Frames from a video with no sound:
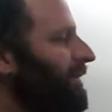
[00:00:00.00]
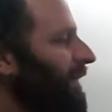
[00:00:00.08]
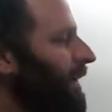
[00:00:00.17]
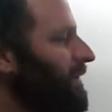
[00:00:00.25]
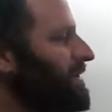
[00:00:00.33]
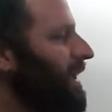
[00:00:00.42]

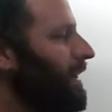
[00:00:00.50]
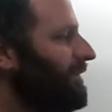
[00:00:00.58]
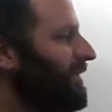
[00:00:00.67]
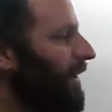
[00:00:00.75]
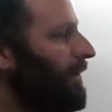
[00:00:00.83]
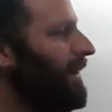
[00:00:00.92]
fields that are
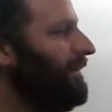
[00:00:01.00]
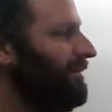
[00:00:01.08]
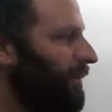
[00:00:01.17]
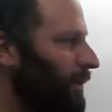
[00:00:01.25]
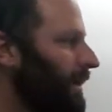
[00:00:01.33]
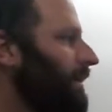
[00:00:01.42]
varying
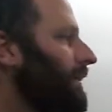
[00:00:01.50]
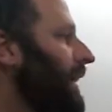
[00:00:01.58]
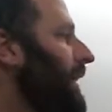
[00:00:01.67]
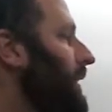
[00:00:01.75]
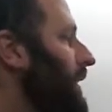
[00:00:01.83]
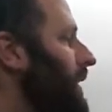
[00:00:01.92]
vertically.
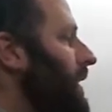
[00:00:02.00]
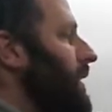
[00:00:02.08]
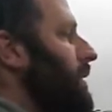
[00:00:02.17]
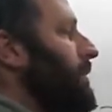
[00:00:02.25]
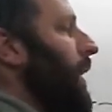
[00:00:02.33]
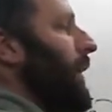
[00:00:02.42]

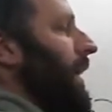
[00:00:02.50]
But